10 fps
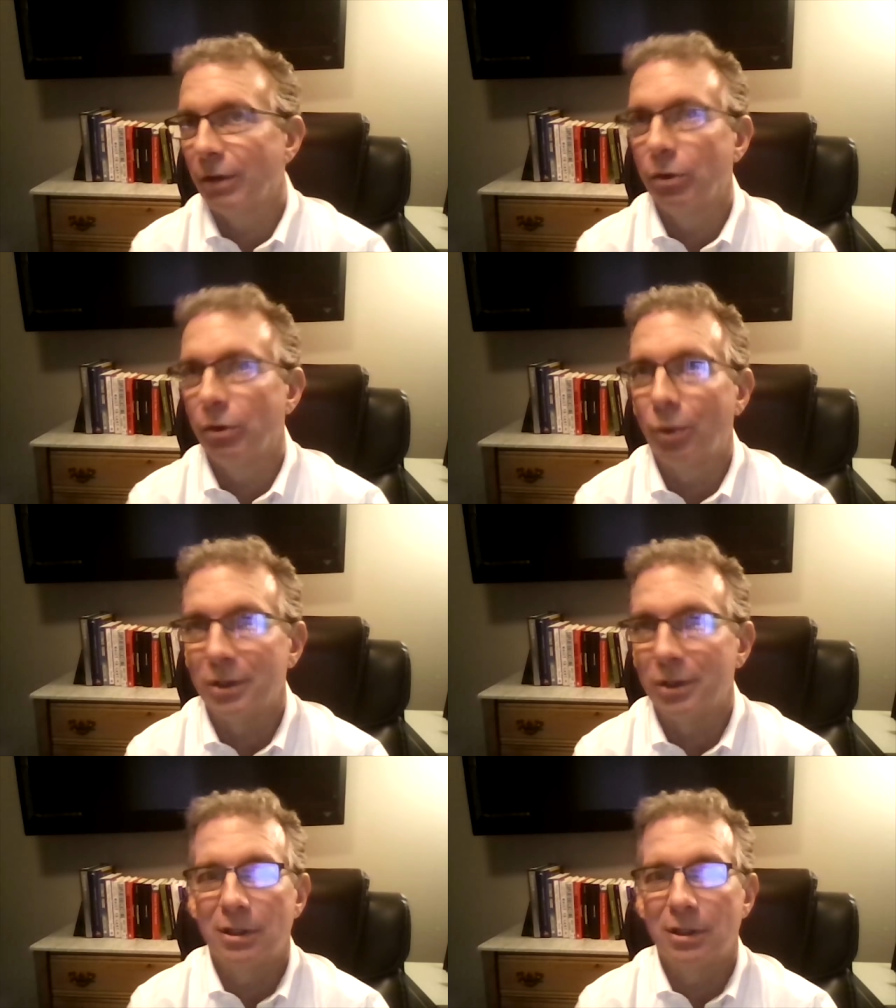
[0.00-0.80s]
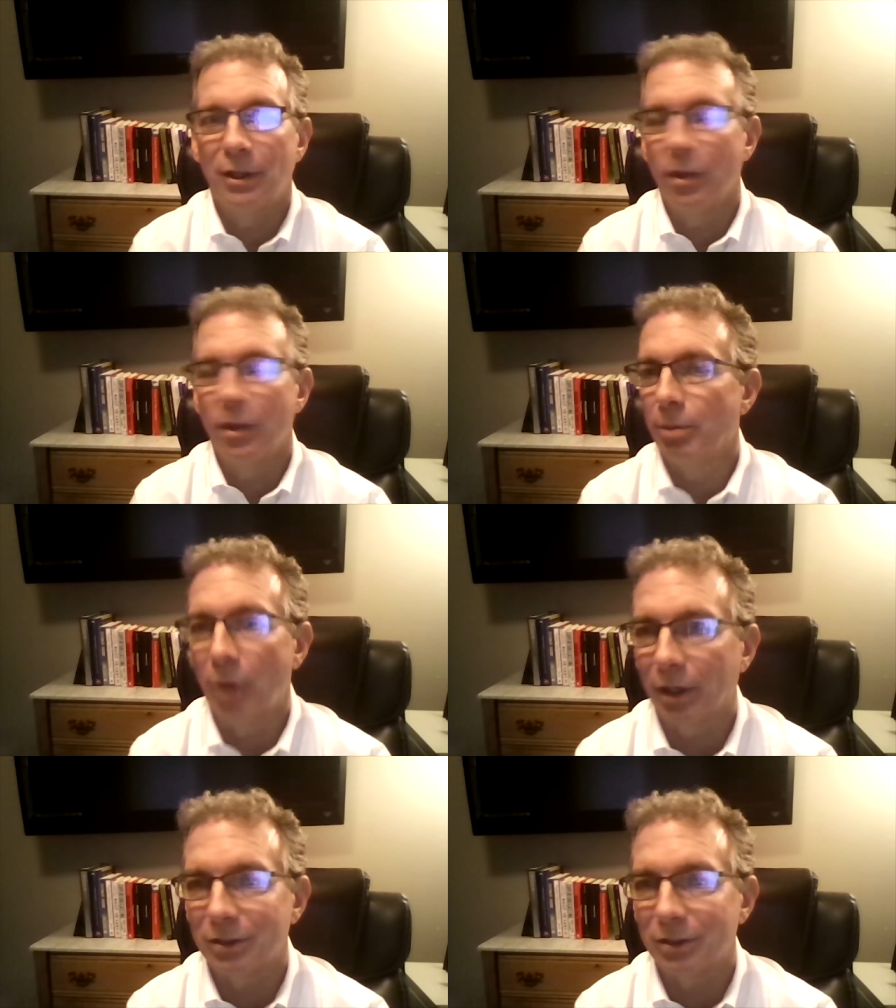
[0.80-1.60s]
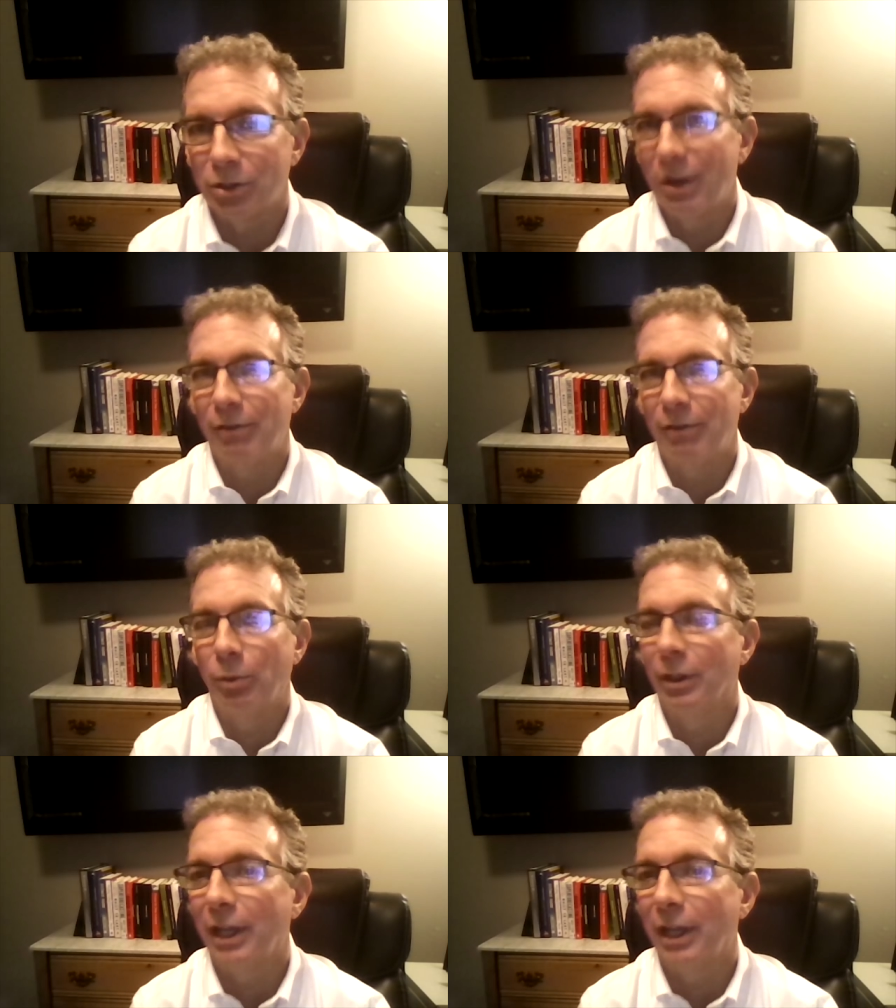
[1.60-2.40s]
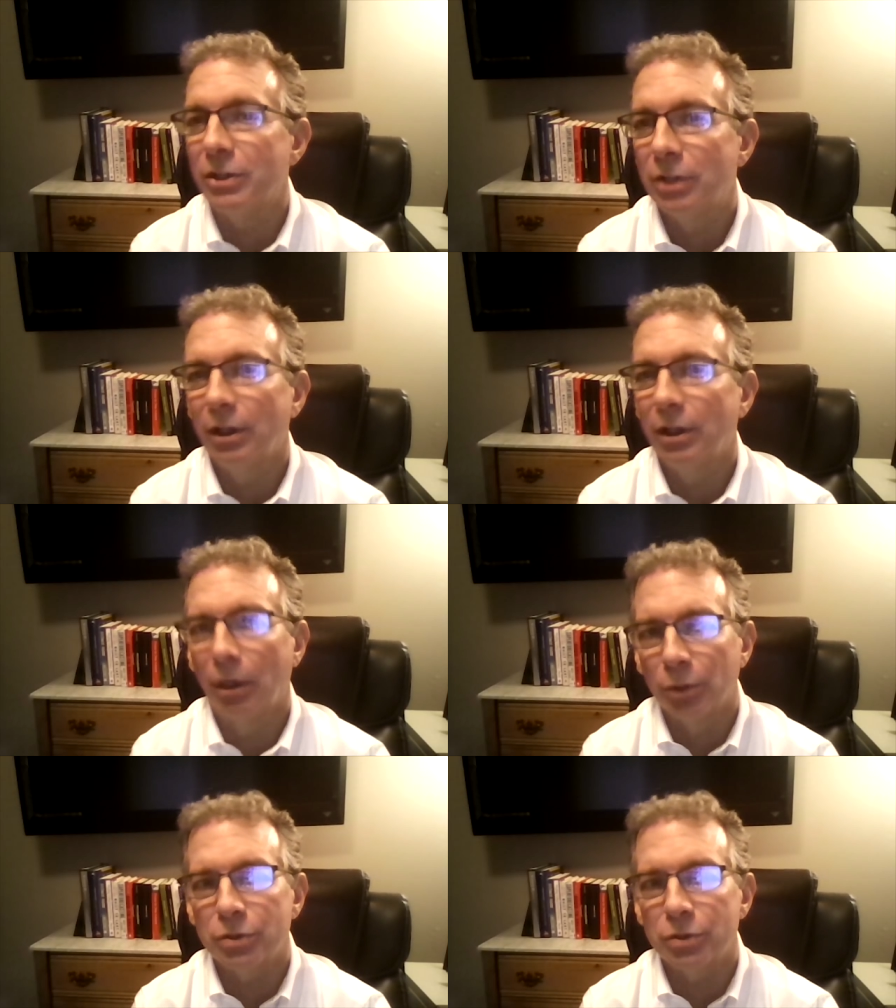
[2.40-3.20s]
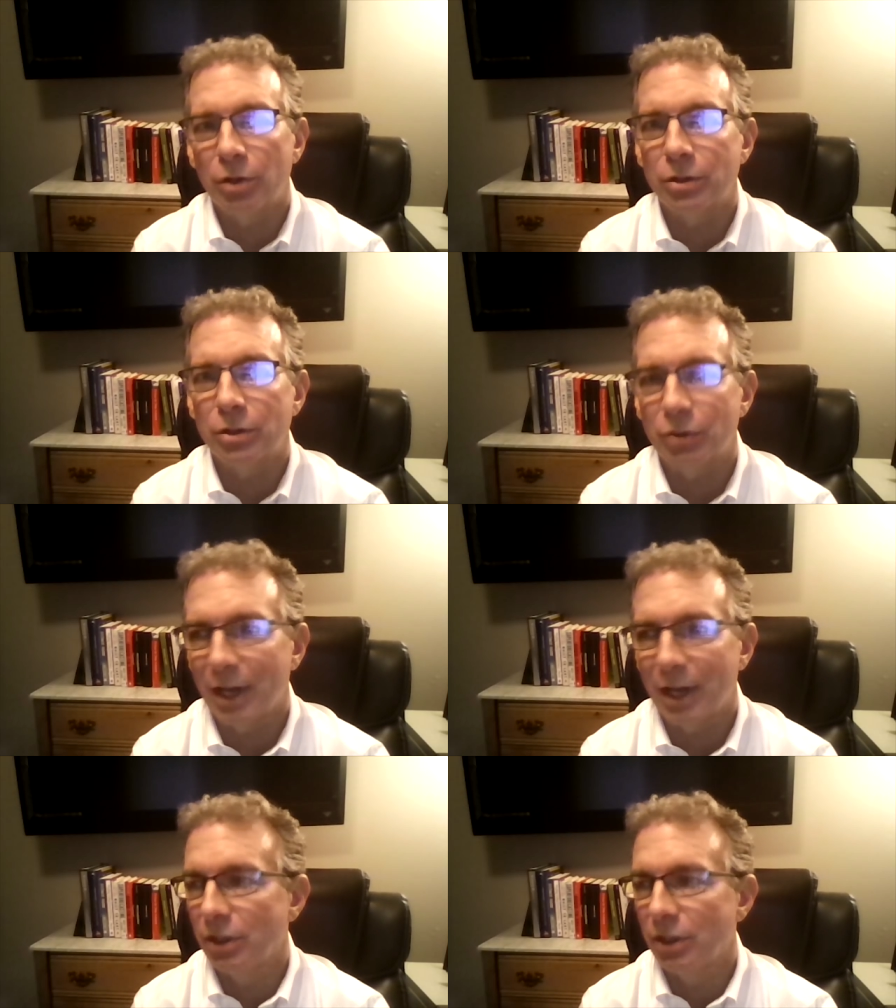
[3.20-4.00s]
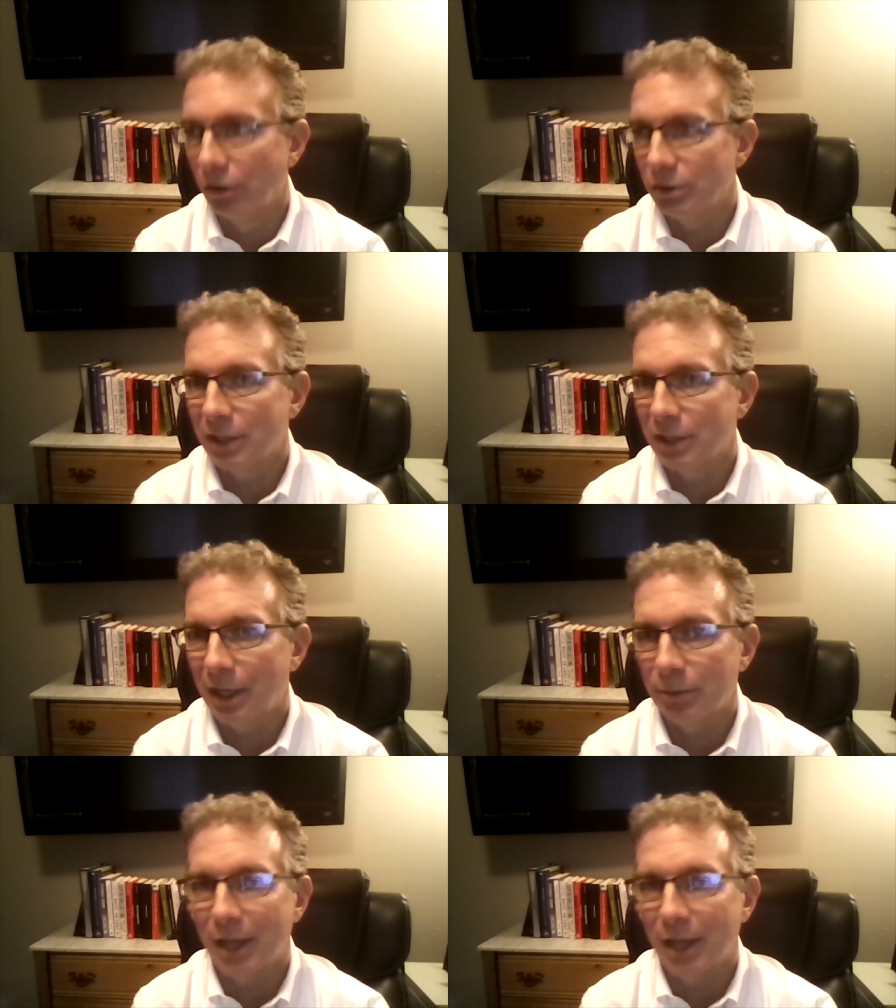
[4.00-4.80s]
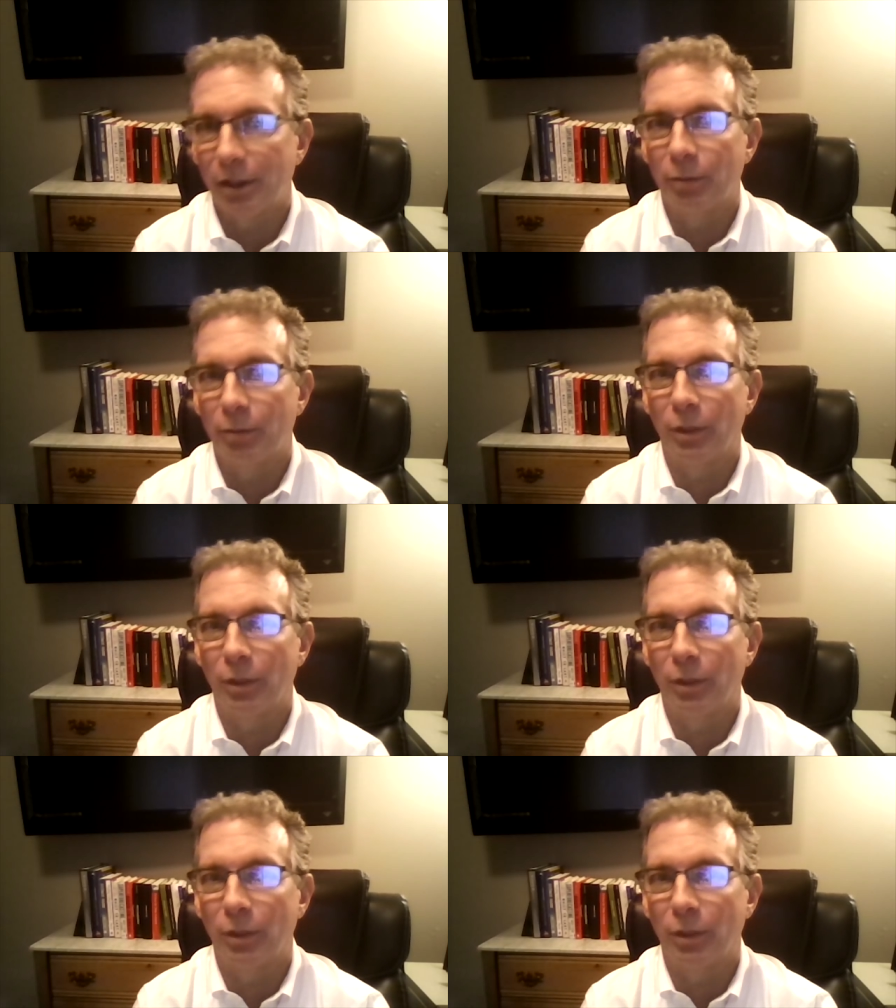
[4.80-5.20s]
noise in the markets. You don't have a real edge. A real strong strategy over time not only will